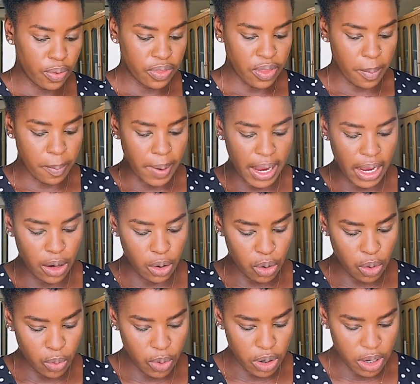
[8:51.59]
The
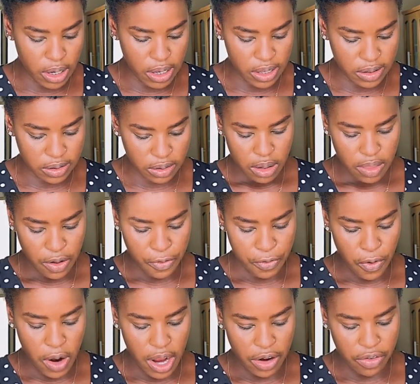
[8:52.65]
Milo was the
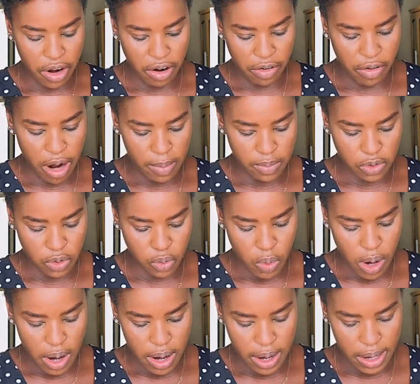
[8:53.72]
400 grams
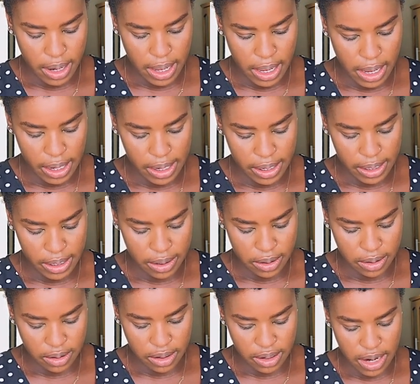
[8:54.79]
one,
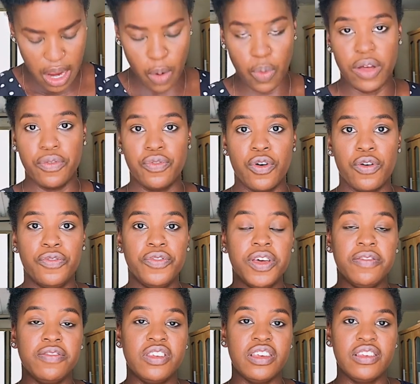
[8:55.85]
and that went for
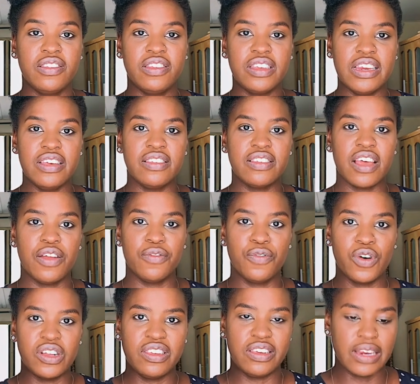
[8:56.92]
15 cedis and
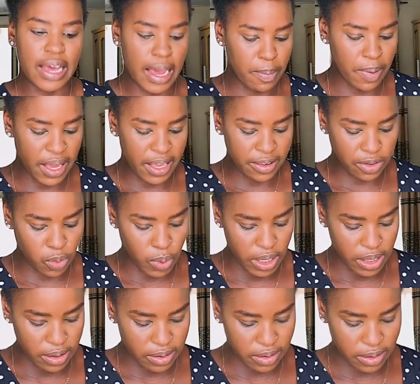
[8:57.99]
49
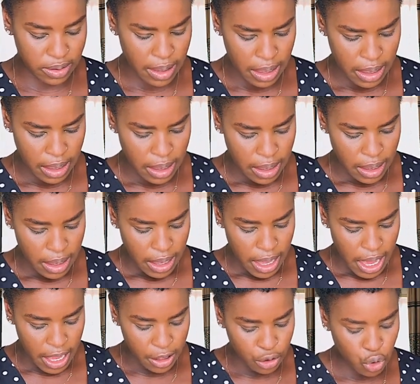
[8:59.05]
Peswes.
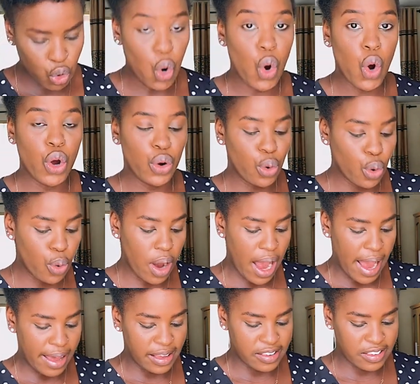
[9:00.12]
In total, I